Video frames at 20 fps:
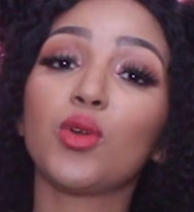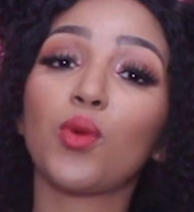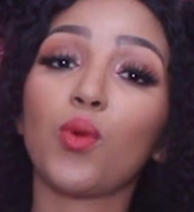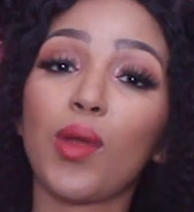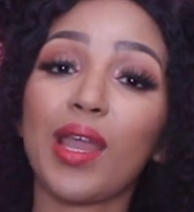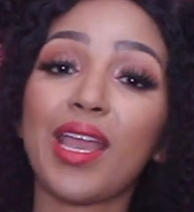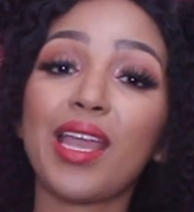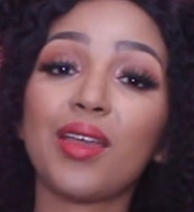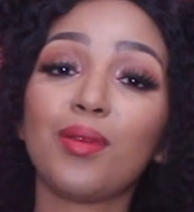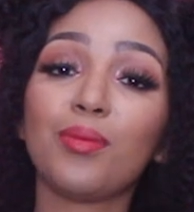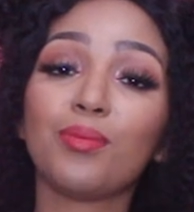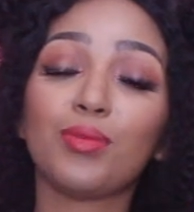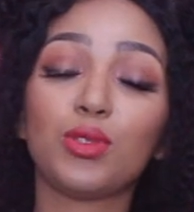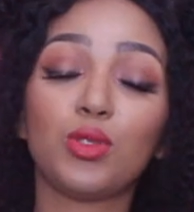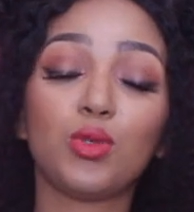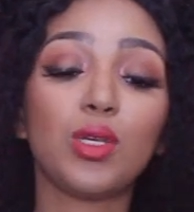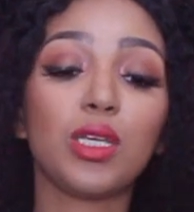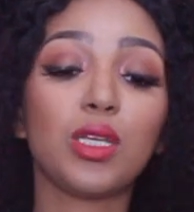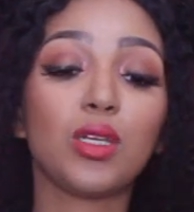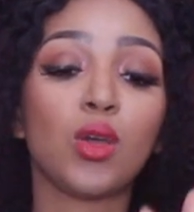your way,
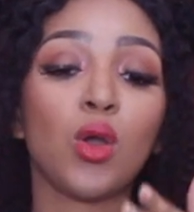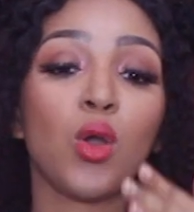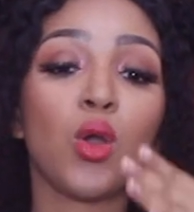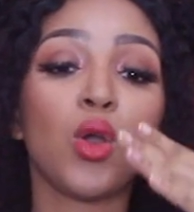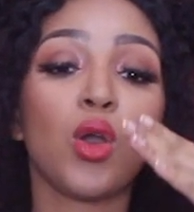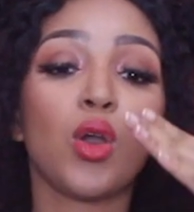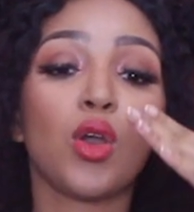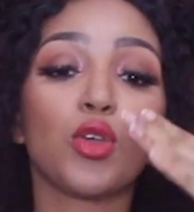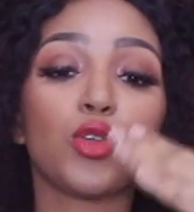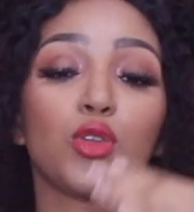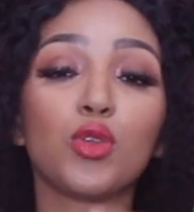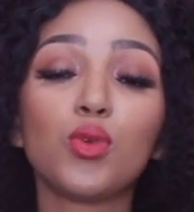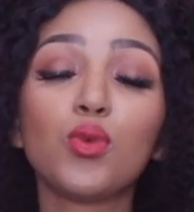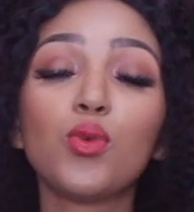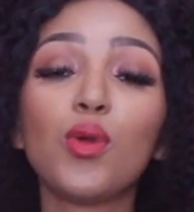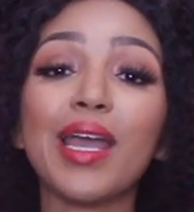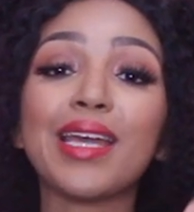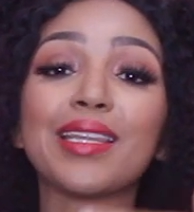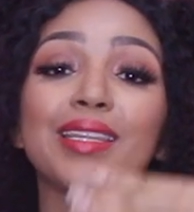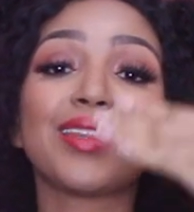between
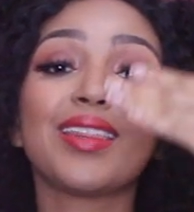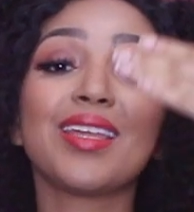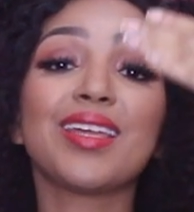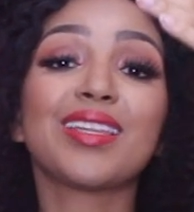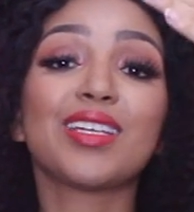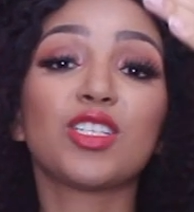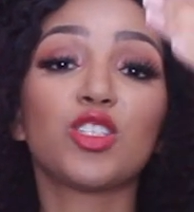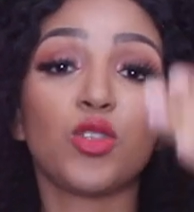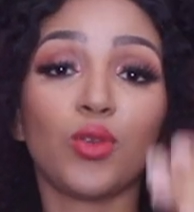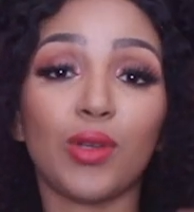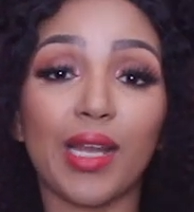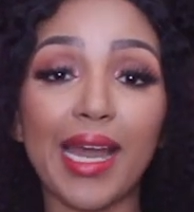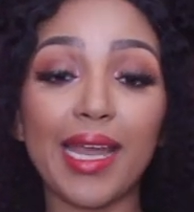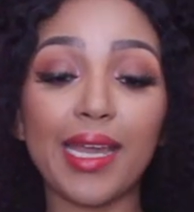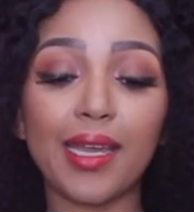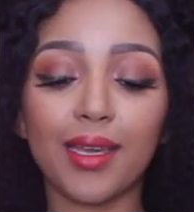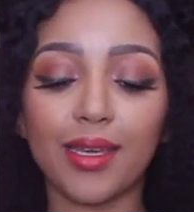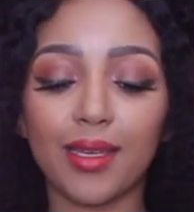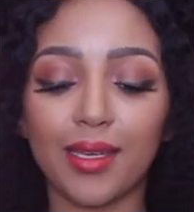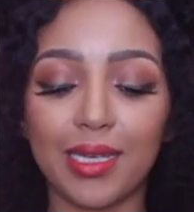you and the thing that you
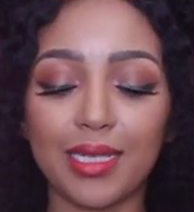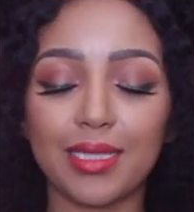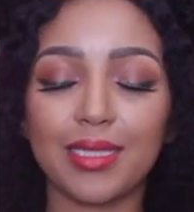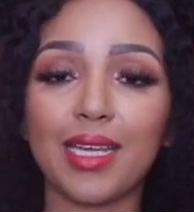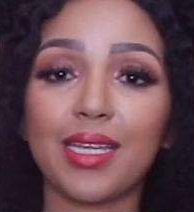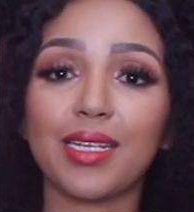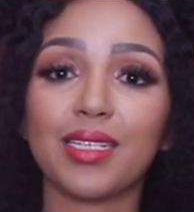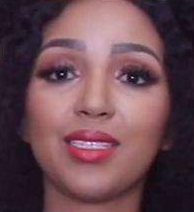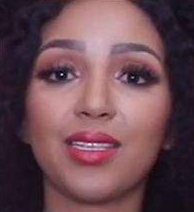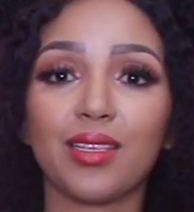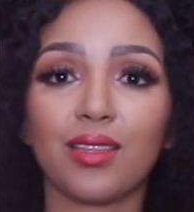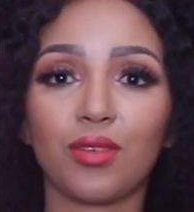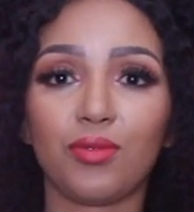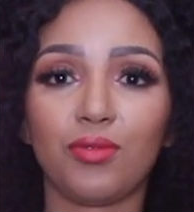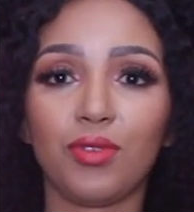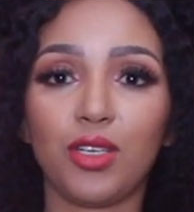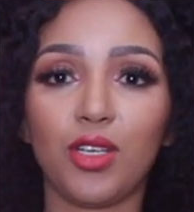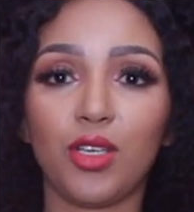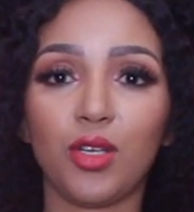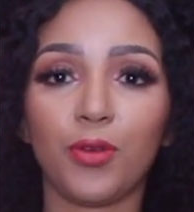like is editing the
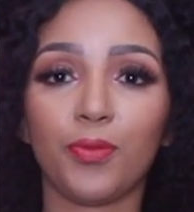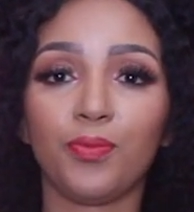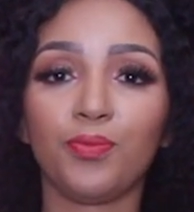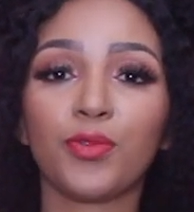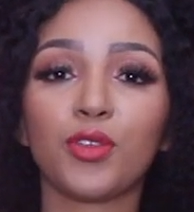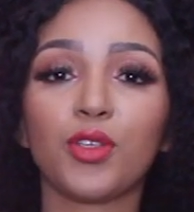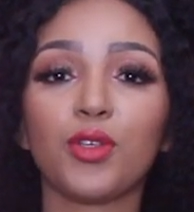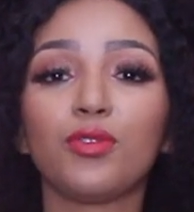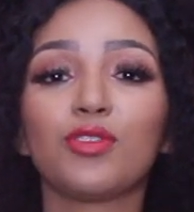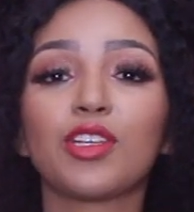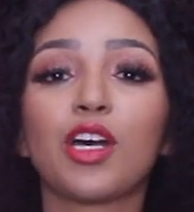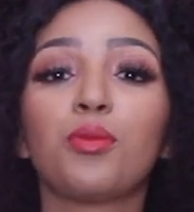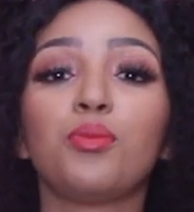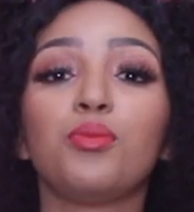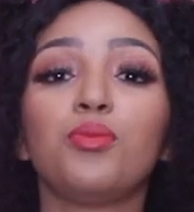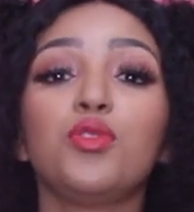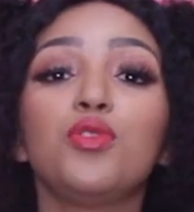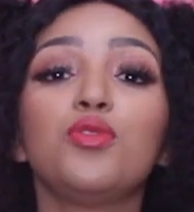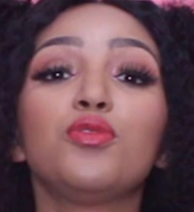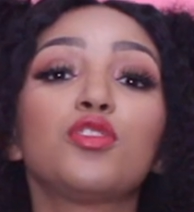video. You've now
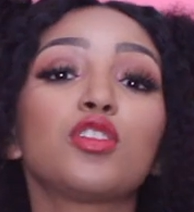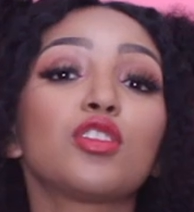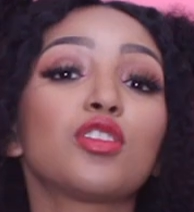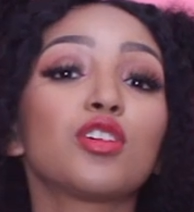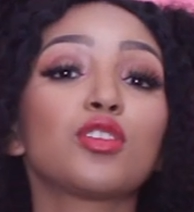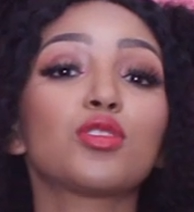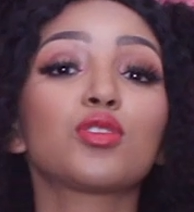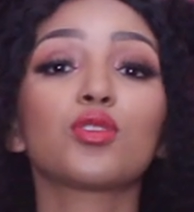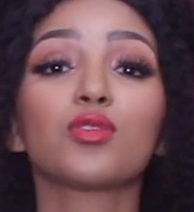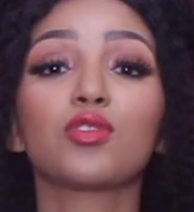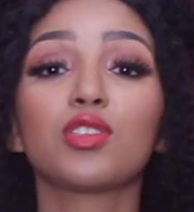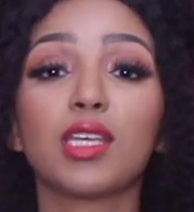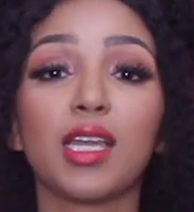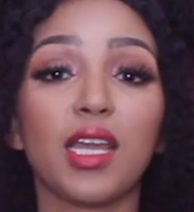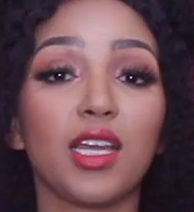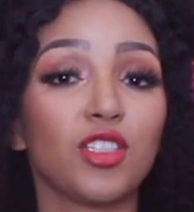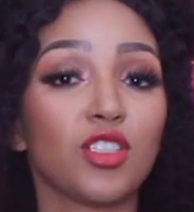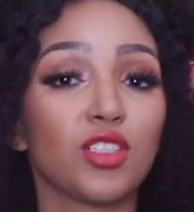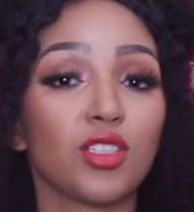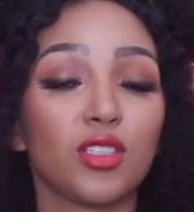moved to the
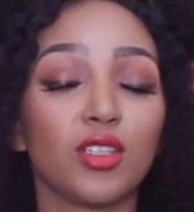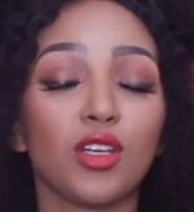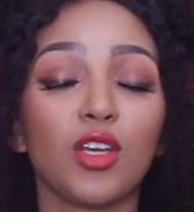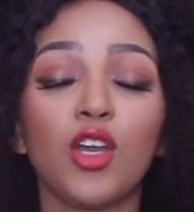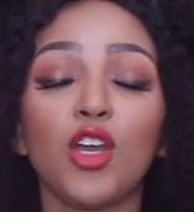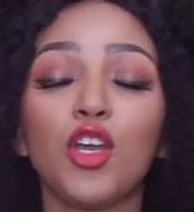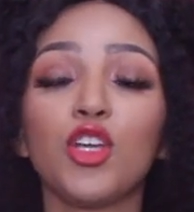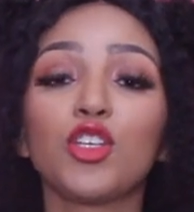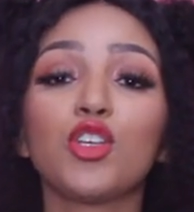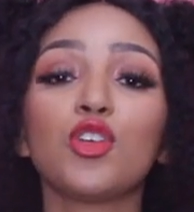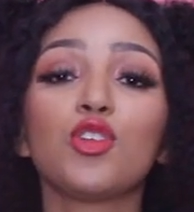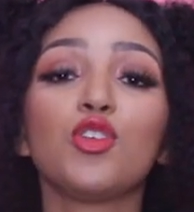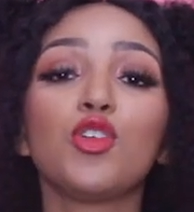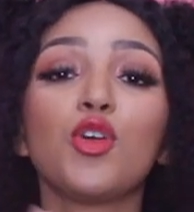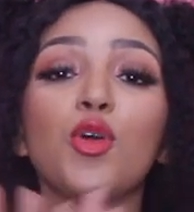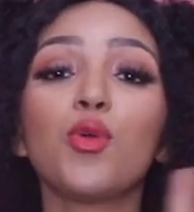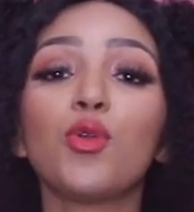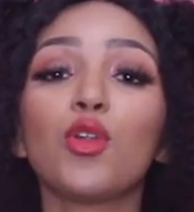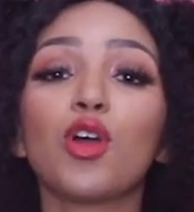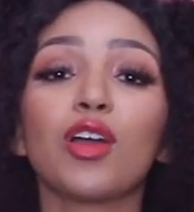association. You're
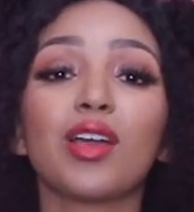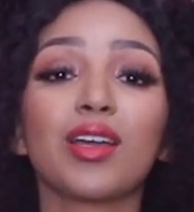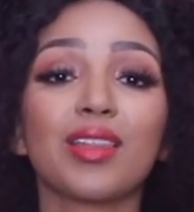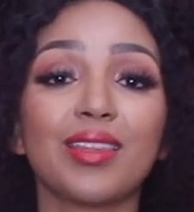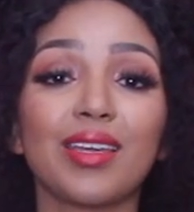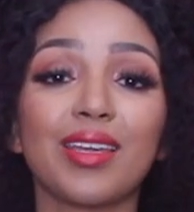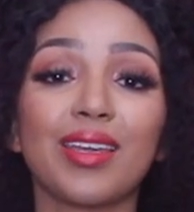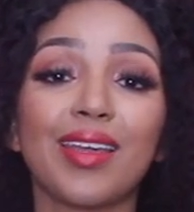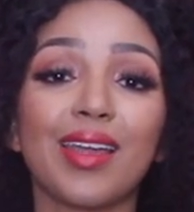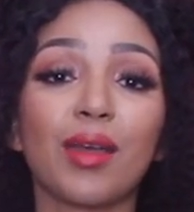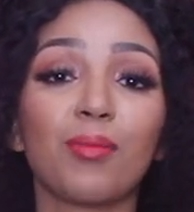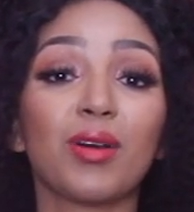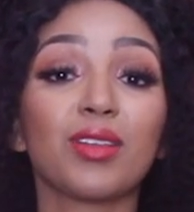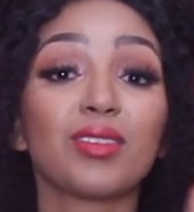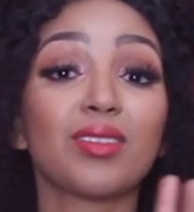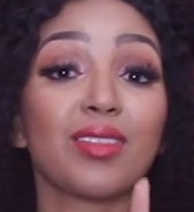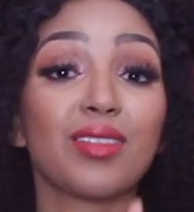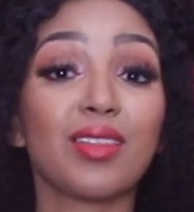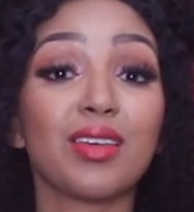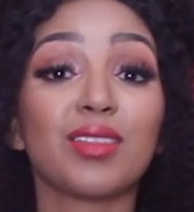no longer thinking
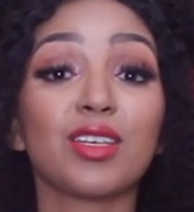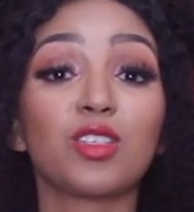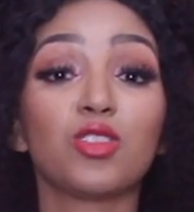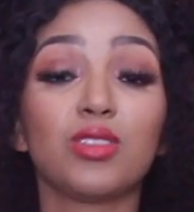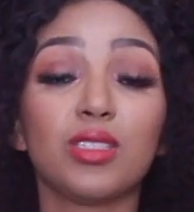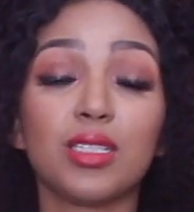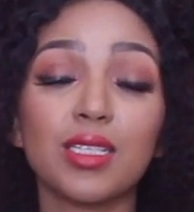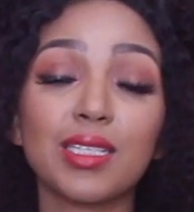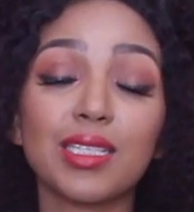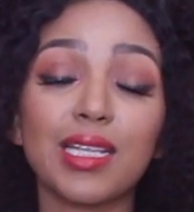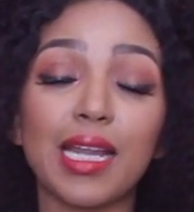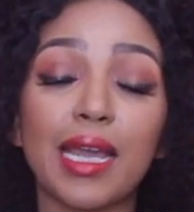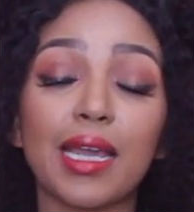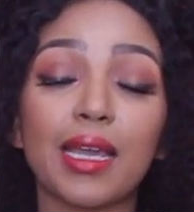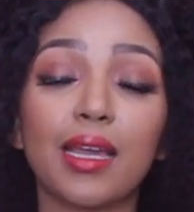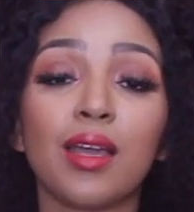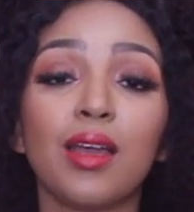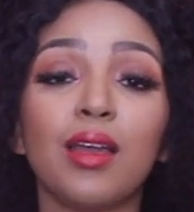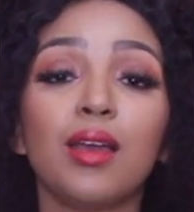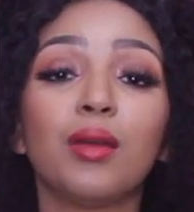about the thing that you dislike,